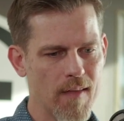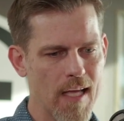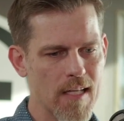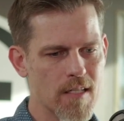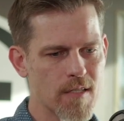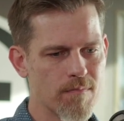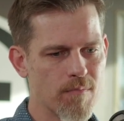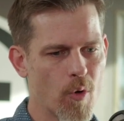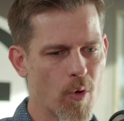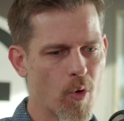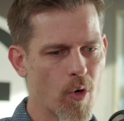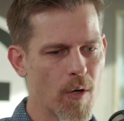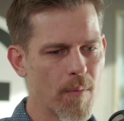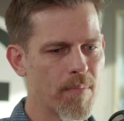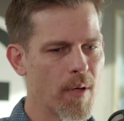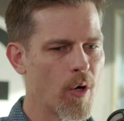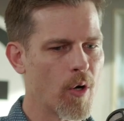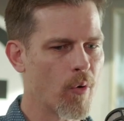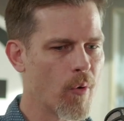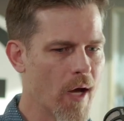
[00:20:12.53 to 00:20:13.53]
that's more
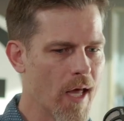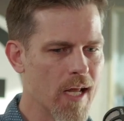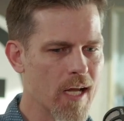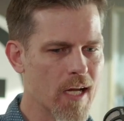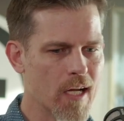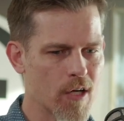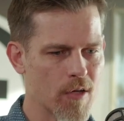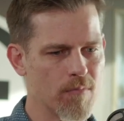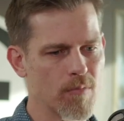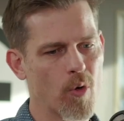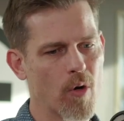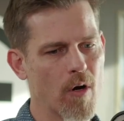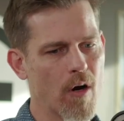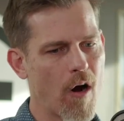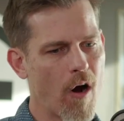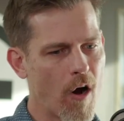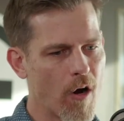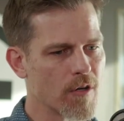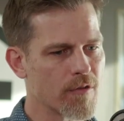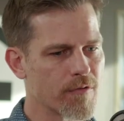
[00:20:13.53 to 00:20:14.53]
poetic or more
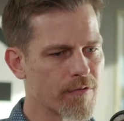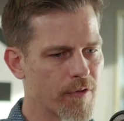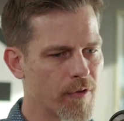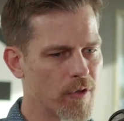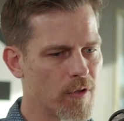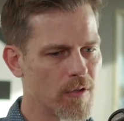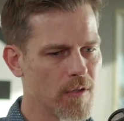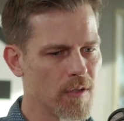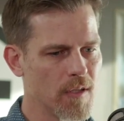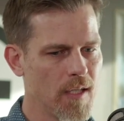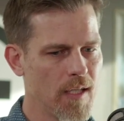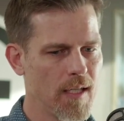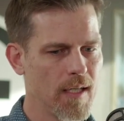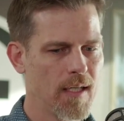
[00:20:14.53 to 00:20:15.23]
artful